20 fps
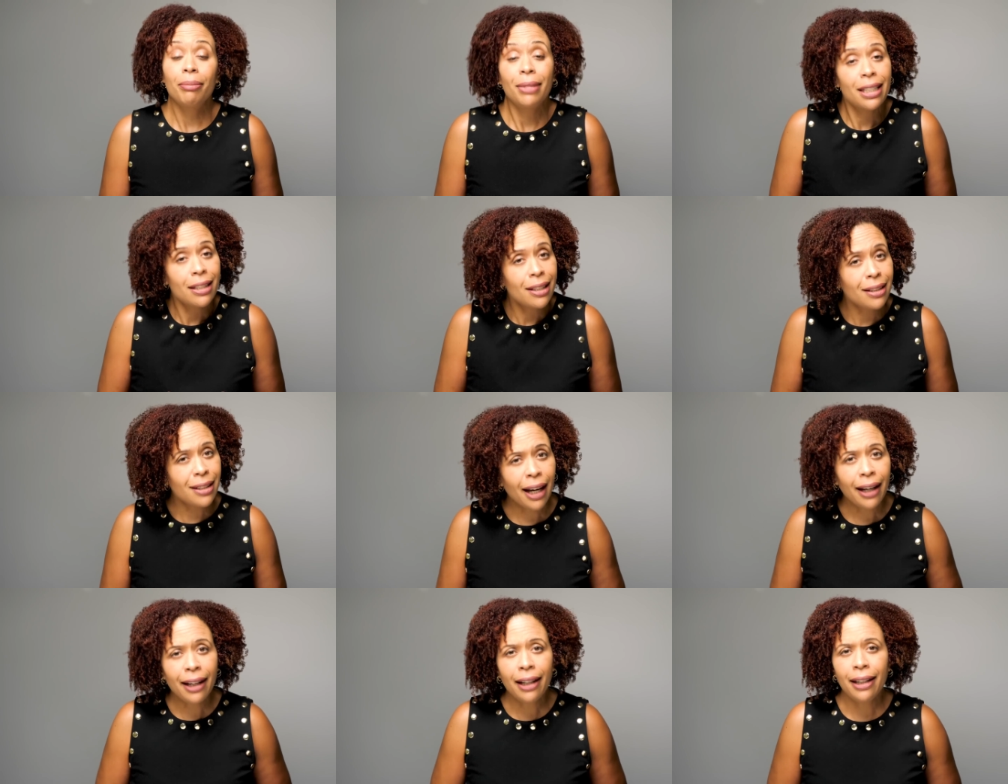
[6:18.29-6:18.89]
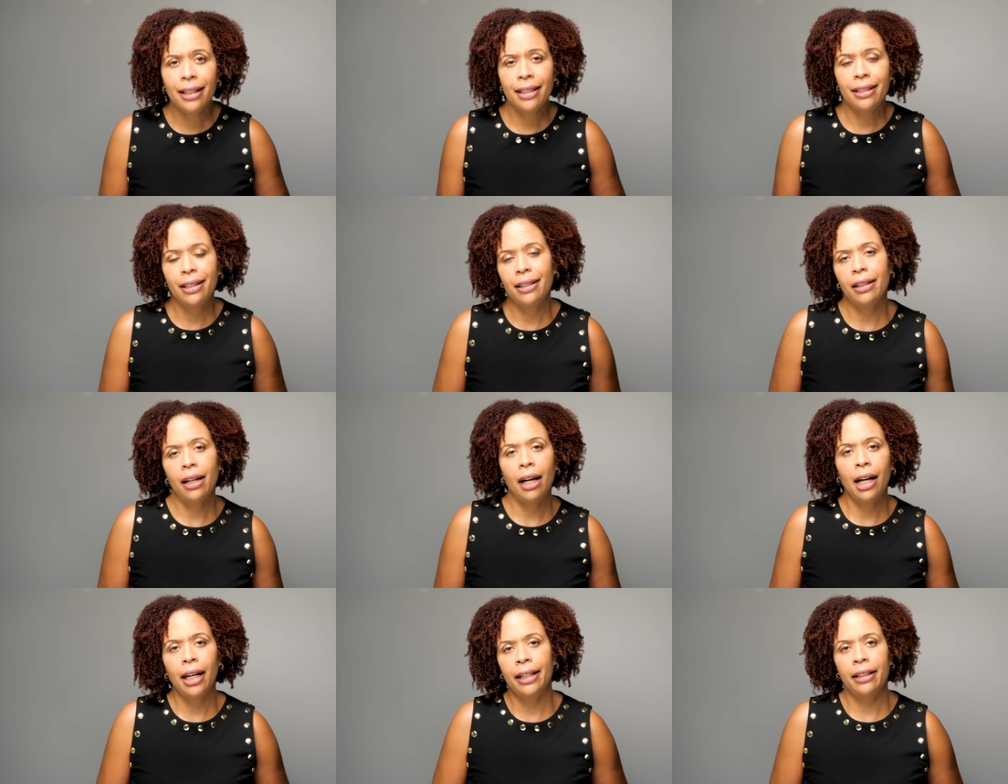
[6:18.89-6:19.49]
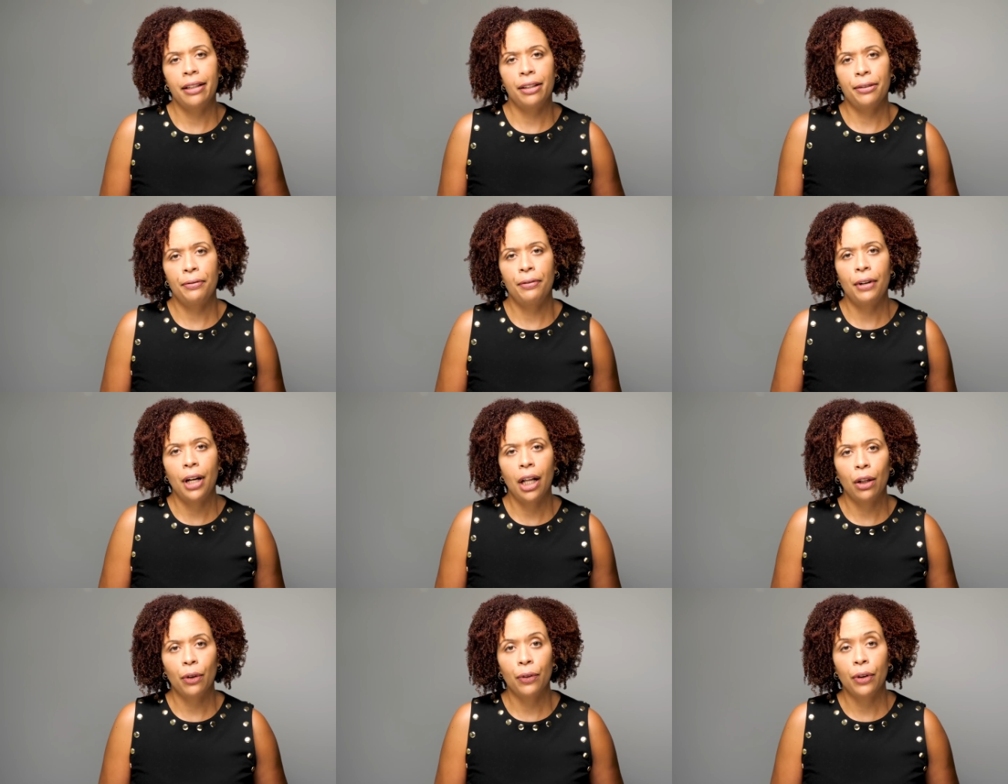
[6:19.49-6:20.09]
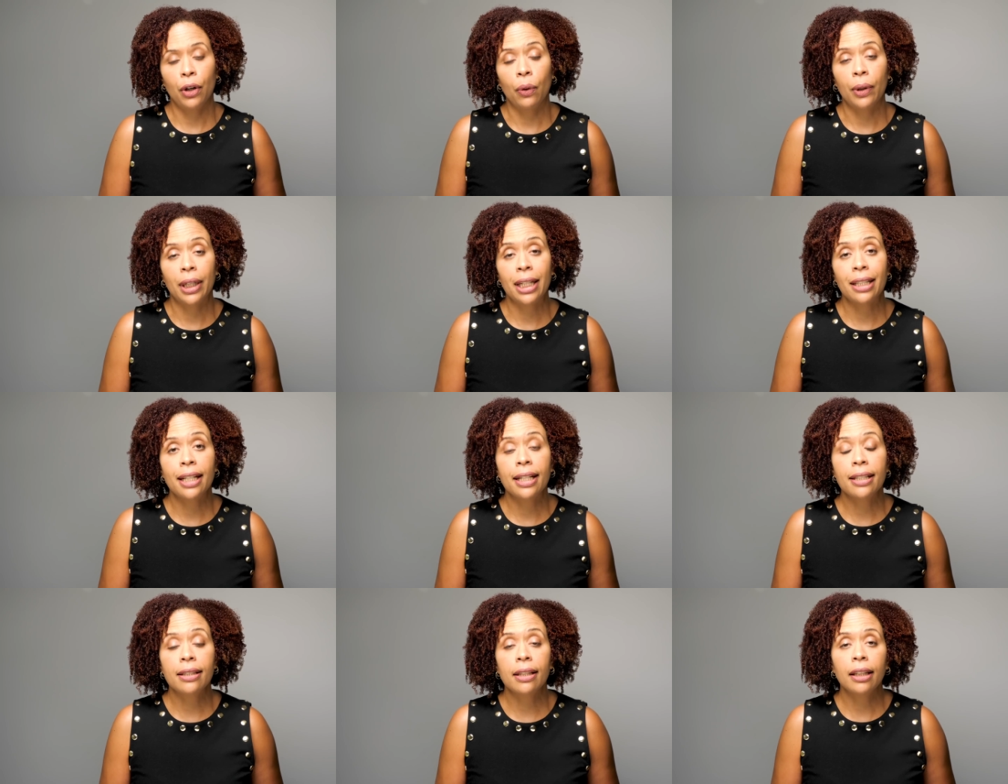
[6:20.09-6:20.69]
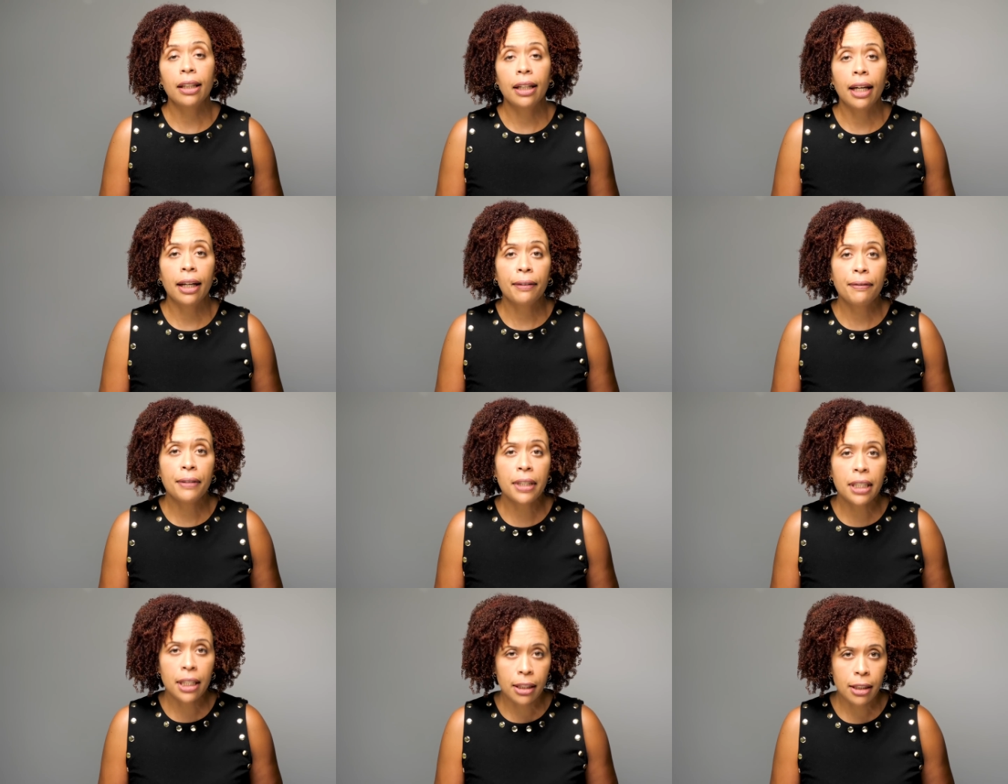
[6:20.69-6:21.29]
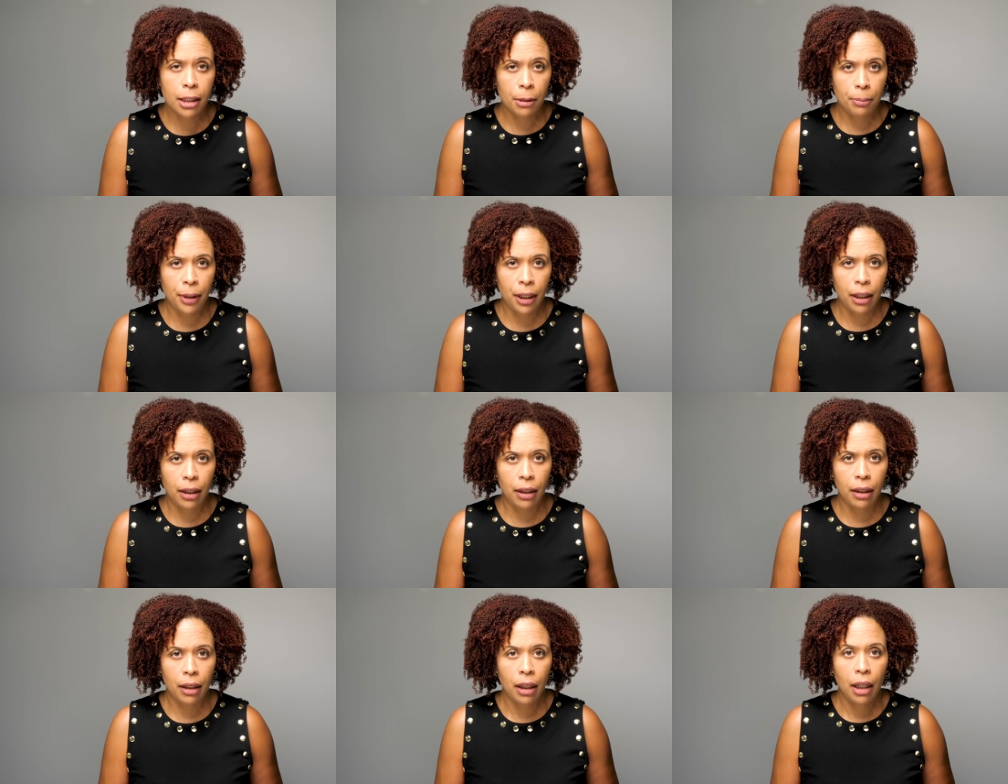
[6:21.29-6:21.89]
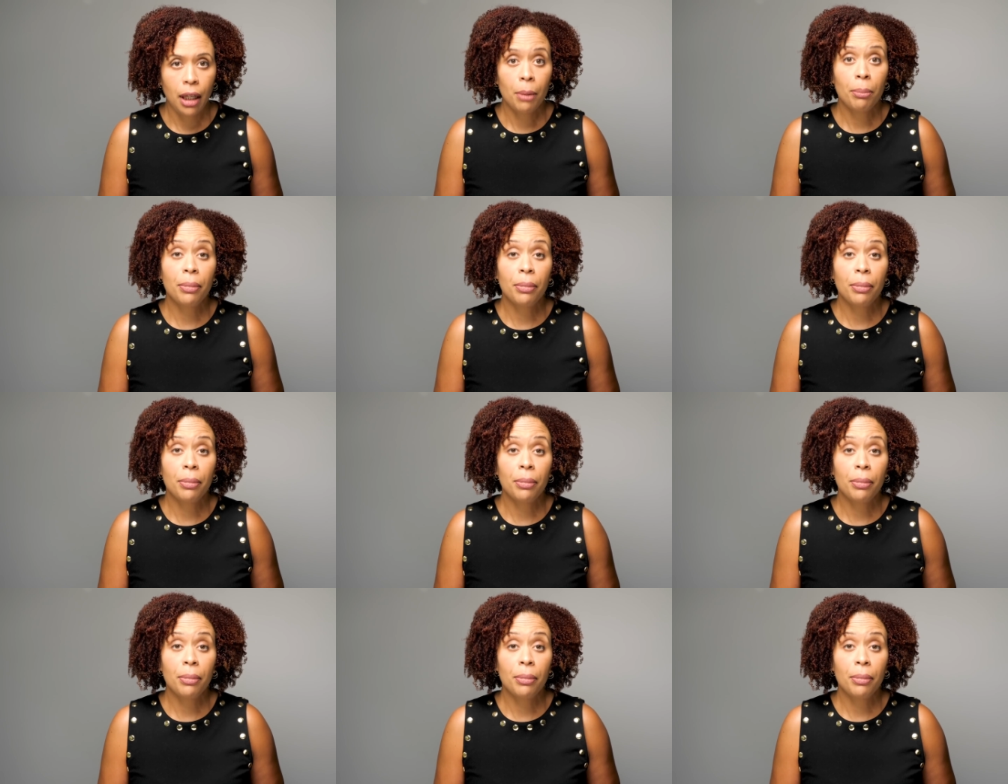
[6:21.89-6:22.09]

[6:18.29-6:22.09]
It's not an easy diet to follow, though, and it takes a lot of discipline,